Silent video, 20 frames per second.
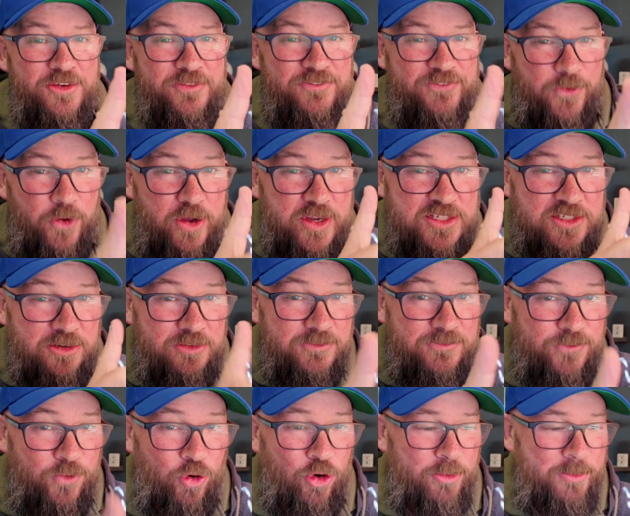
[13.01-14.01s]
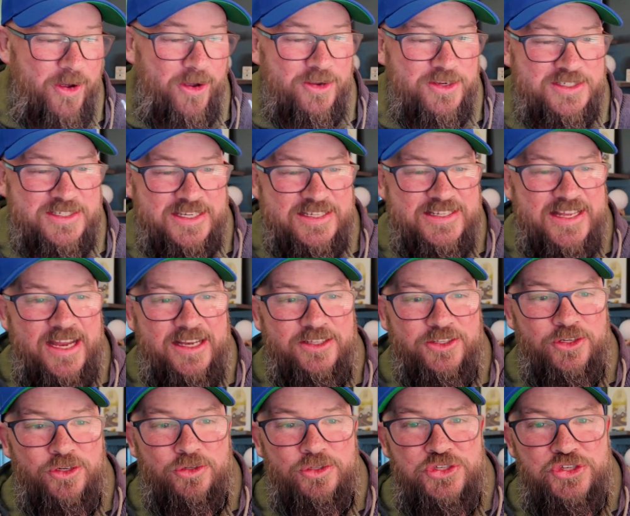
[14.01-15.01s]
First and foremost is that
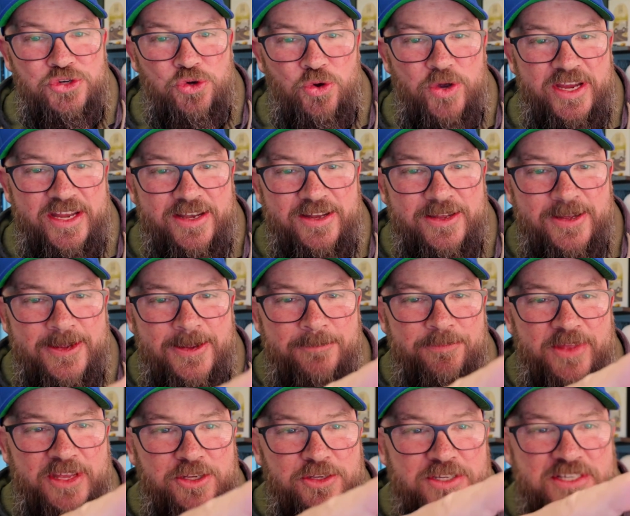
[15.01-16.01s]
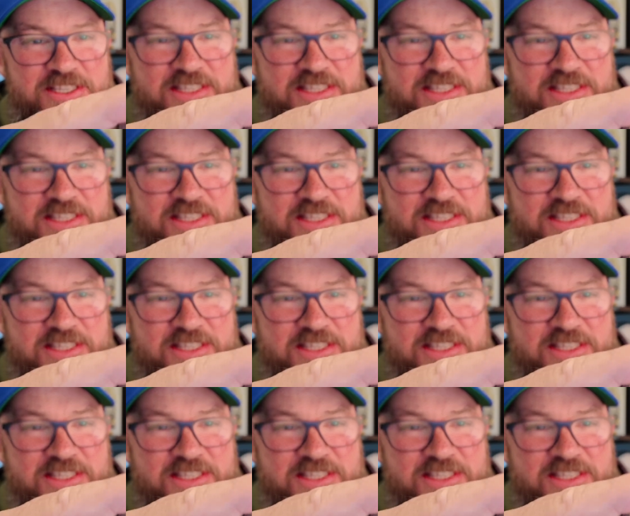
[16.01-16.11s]
little join that you